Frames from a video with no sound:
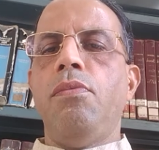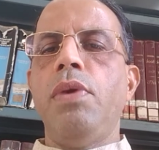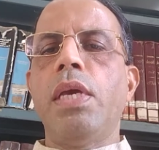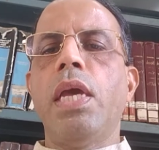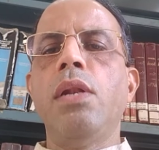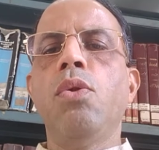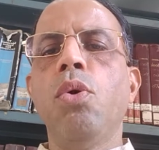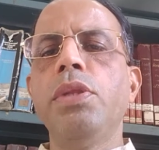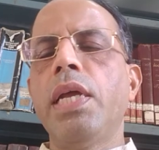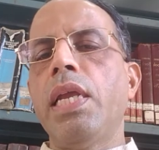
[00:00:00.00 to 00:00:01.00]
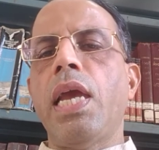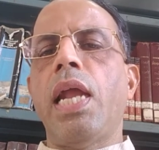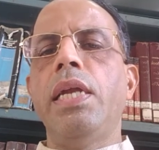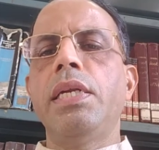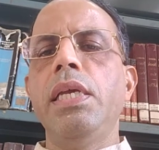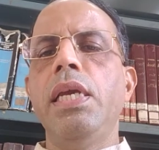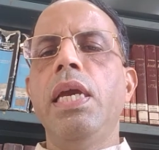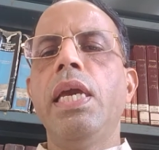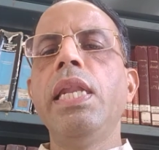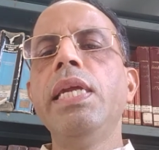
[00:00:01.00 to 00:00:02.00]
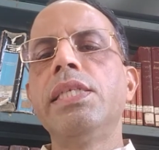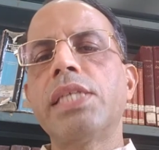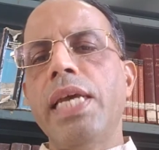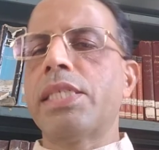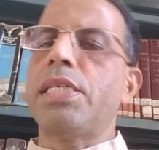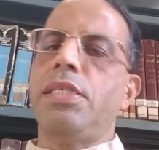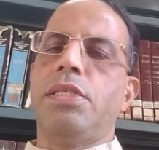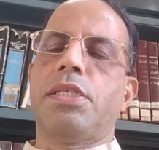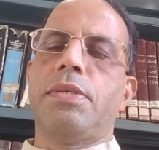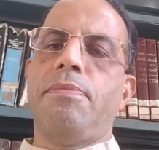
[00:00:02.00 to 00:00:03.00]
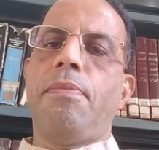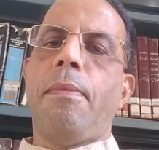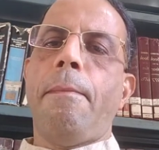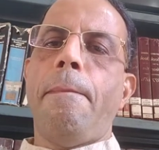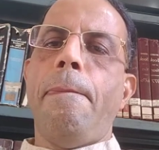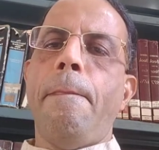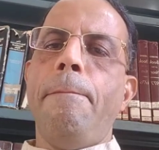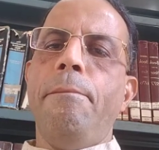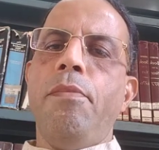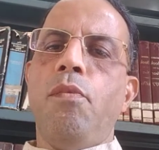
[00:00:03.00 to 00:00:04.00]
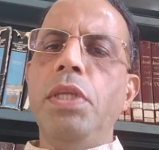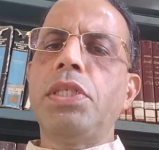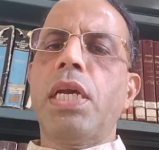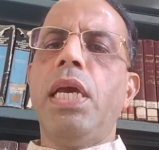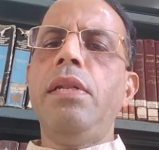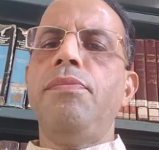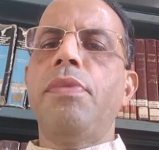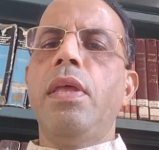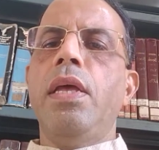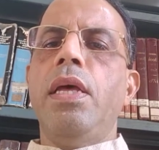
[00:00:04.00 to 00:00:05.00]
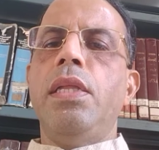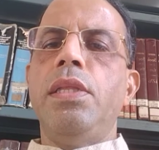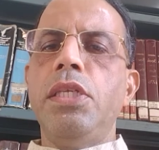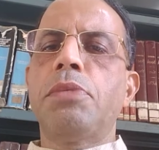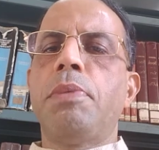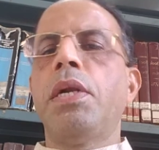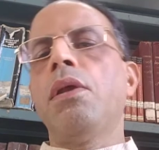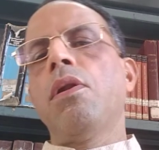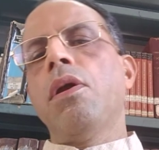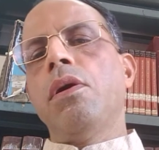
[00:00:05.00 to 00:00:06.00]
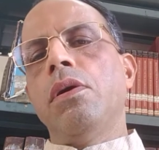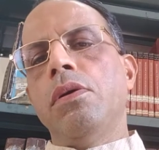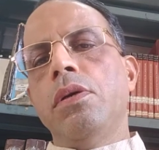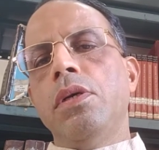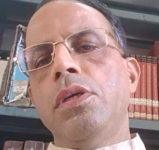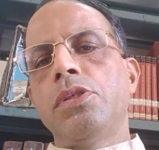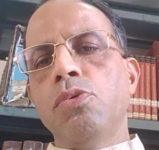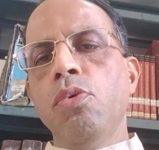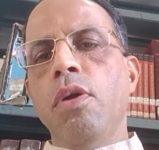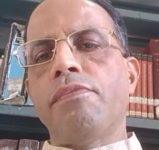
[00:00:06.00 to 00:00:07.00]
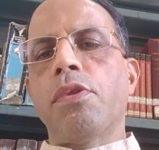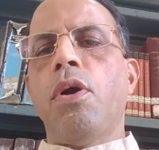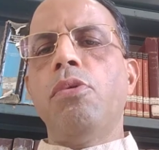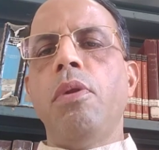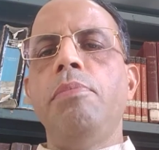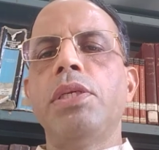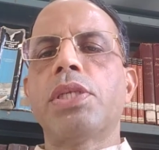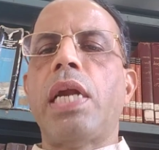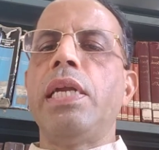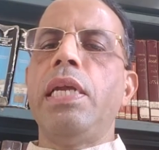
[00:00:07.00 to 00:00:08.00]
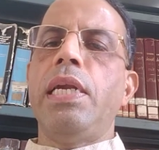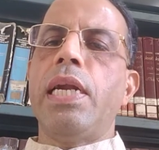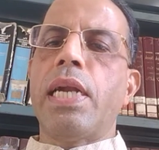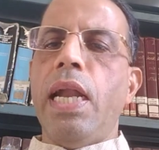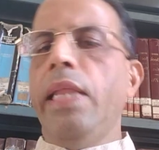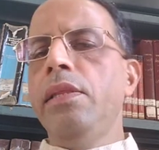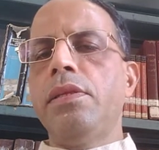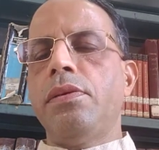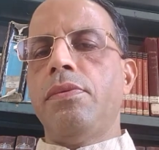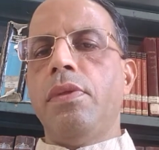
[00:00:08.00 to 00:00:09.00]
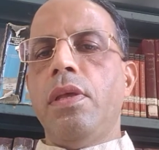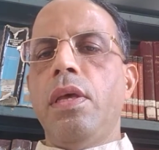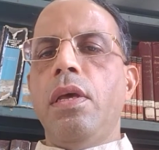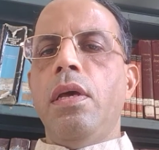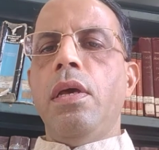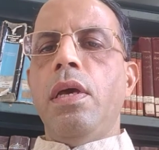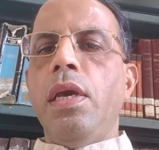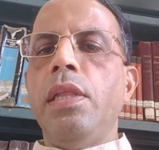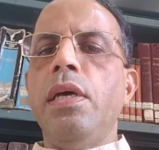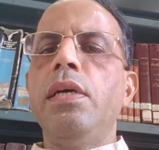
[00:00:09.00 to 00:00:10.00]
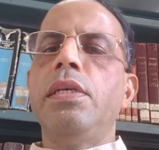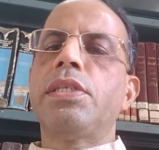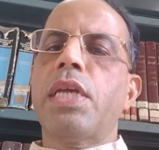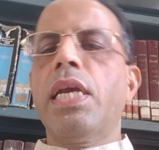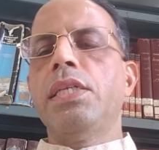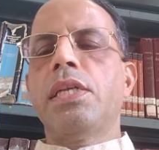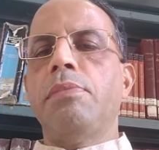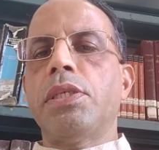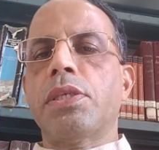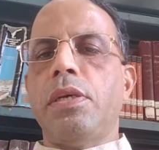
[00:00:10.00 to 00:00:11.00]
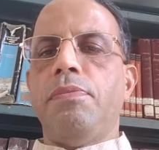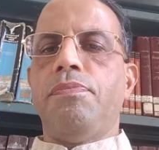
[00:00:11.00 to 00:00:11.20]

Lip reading: We can know the reality in its essence. Once again, this particular school of thought will be studied at length in the second semester.